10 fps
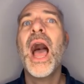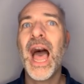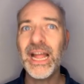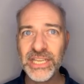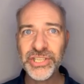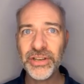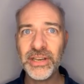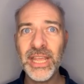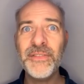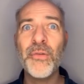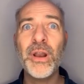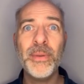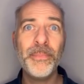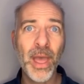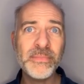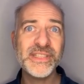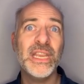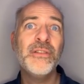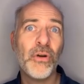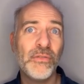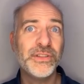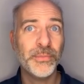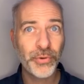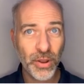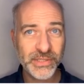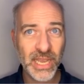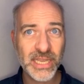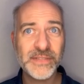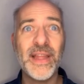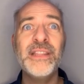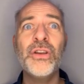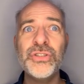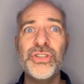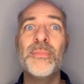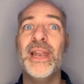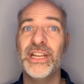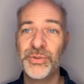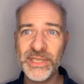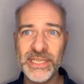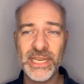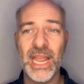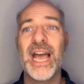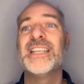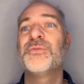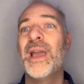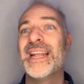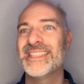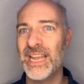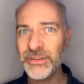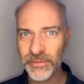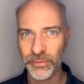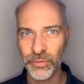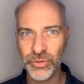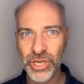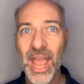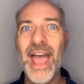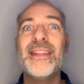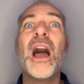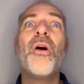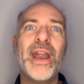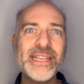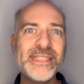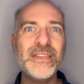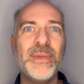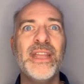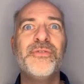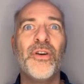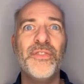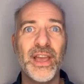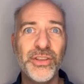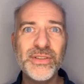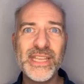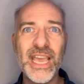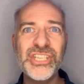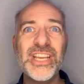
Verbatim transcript: Additionally, there will be pumps involved in the process that consume electricity, as well as centrifuge, and our estimate for their usage